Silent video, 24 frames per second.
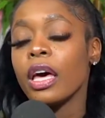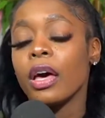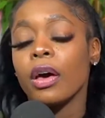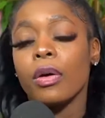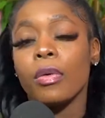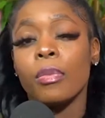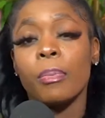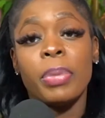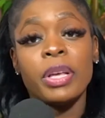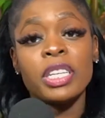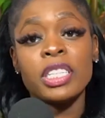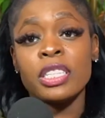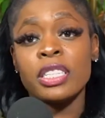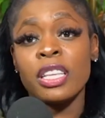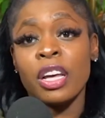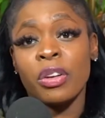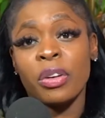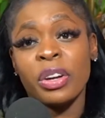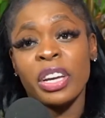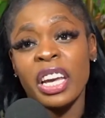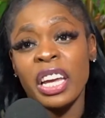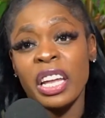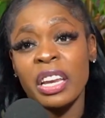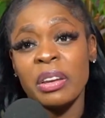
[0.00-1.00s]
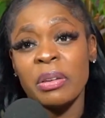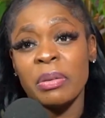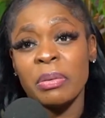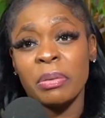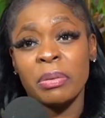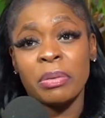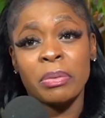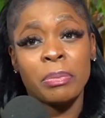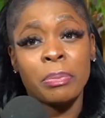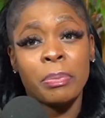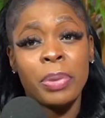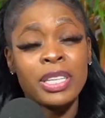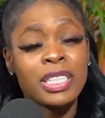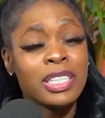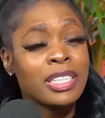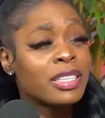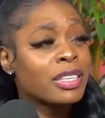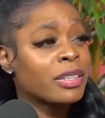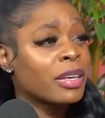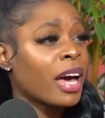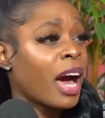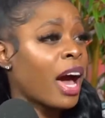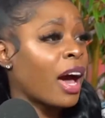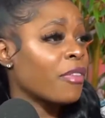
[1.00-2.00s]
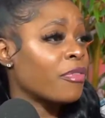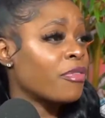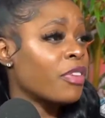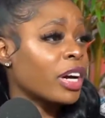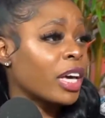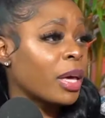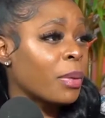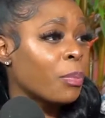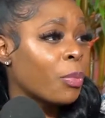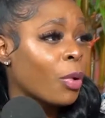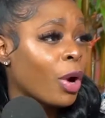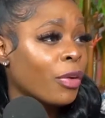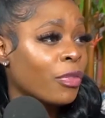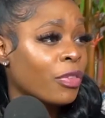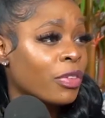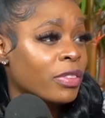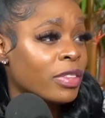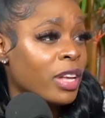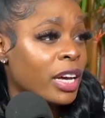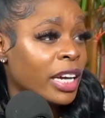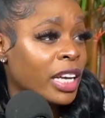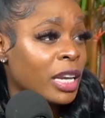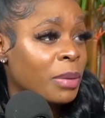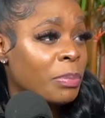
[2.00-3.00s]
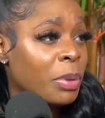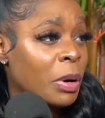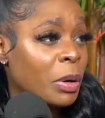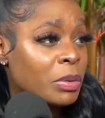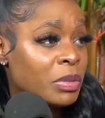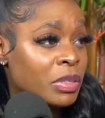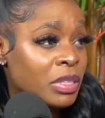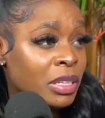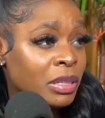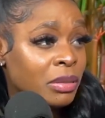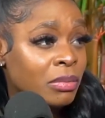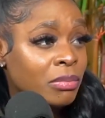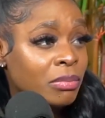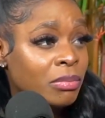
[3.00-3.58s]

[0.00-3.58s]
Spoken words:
Bitches that got fucking boyfriends not getting posted.